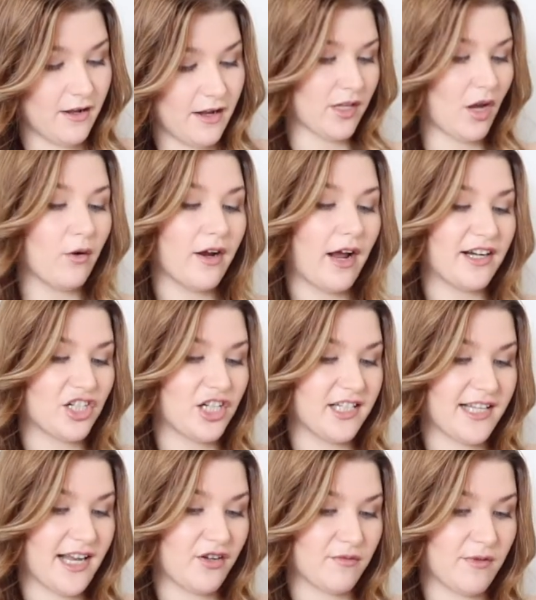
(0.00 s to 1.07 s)
Oh, actually
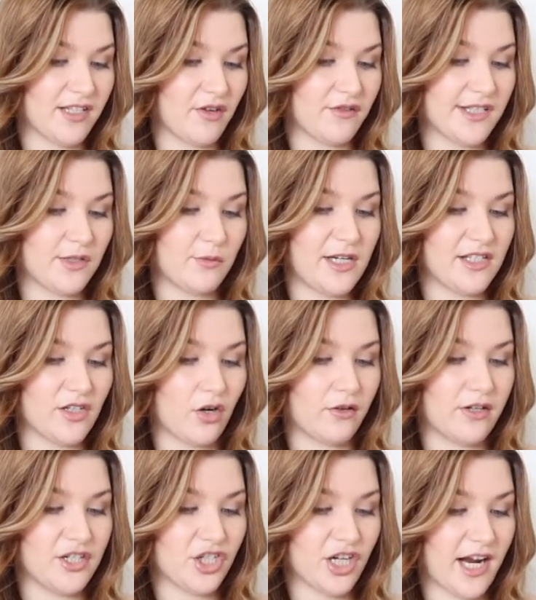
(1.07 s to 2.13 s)
it tells me, so it's sweet
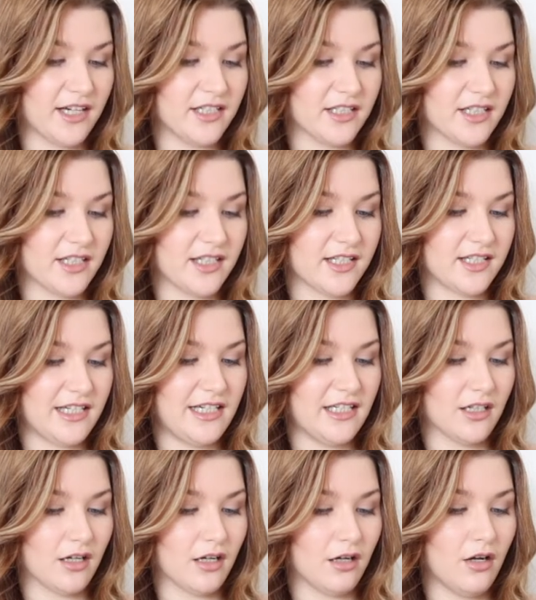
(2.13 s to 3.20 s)
orange and
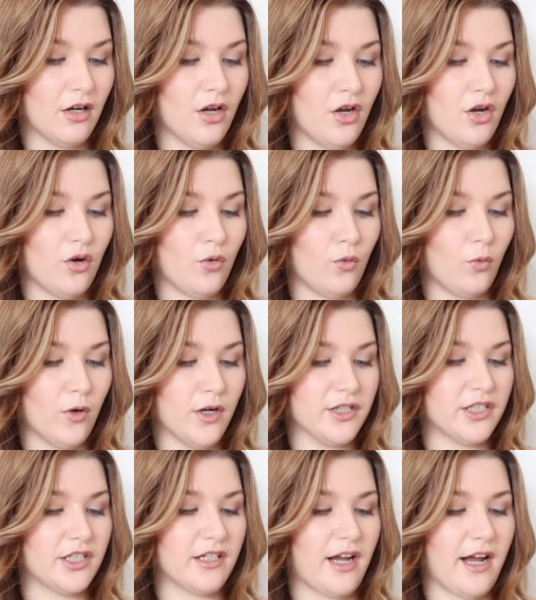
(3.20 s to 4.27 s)
cedar wood.